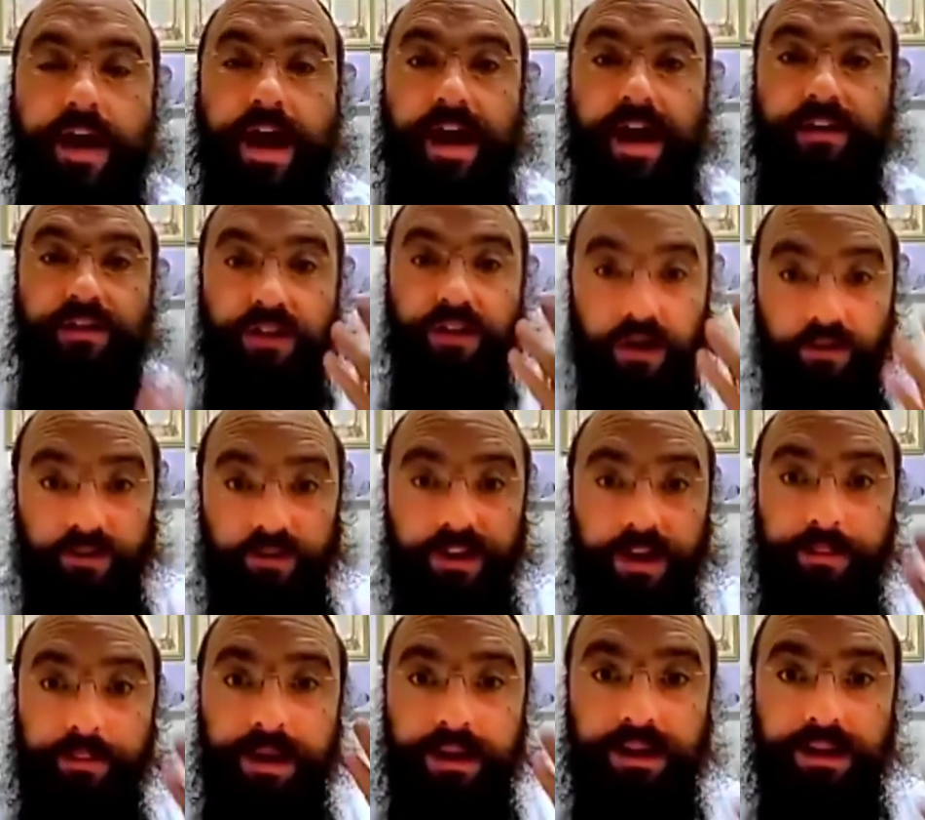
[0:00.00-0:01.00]
and David
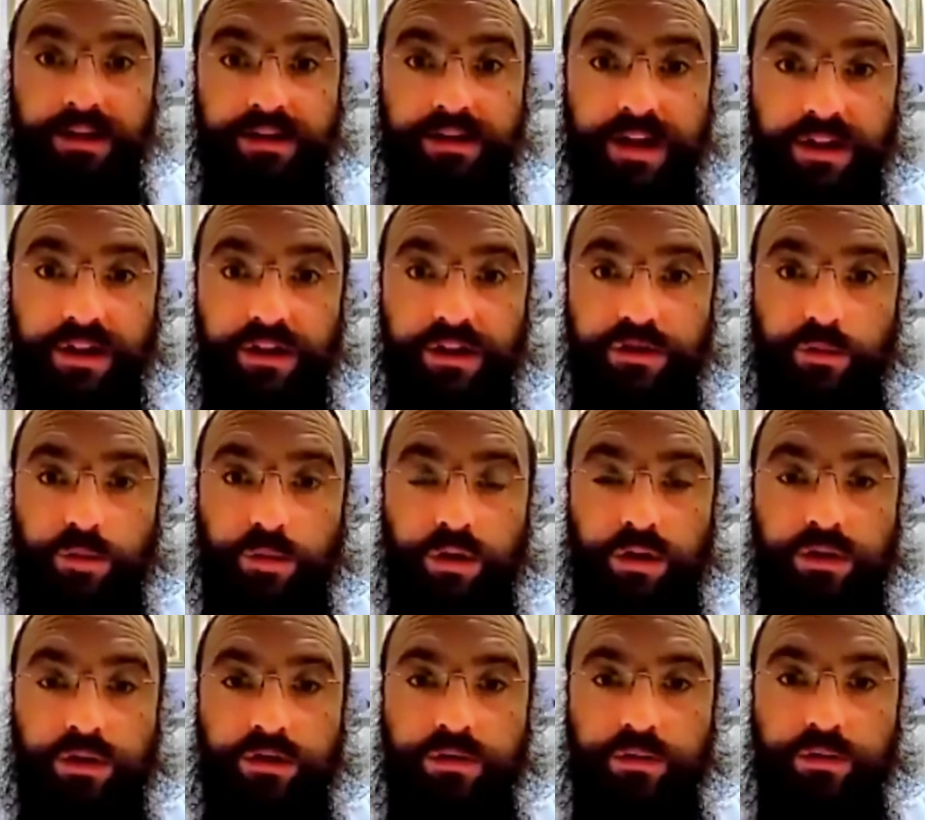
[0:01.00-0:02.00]
HaMelech said these
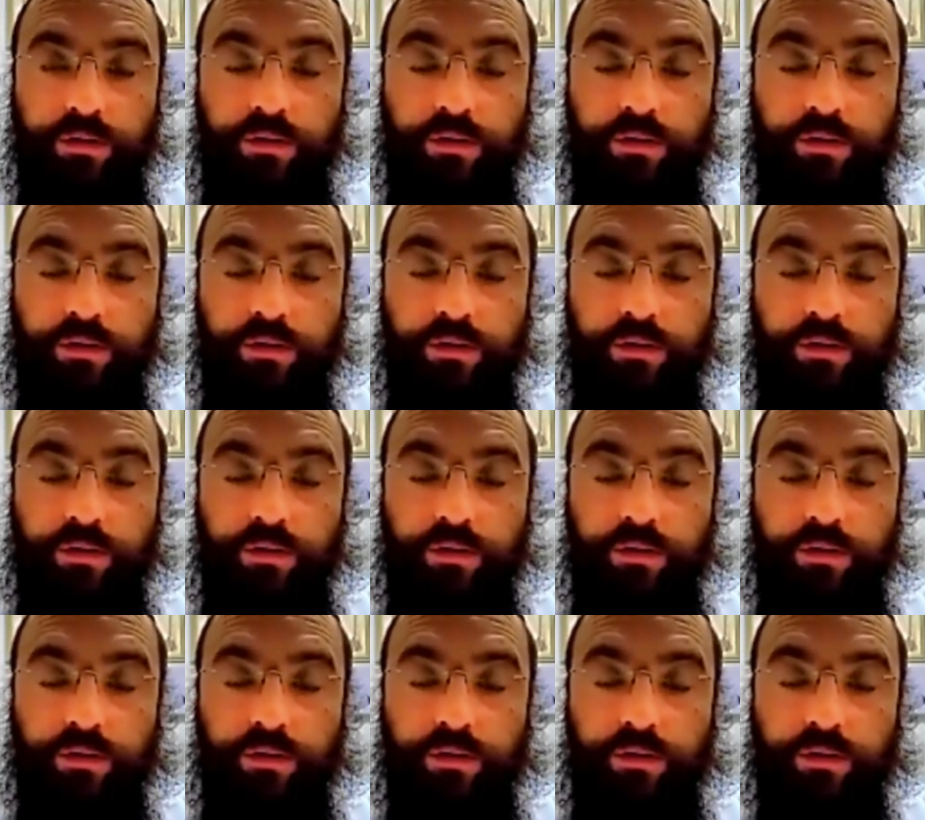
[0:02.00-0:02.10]
words,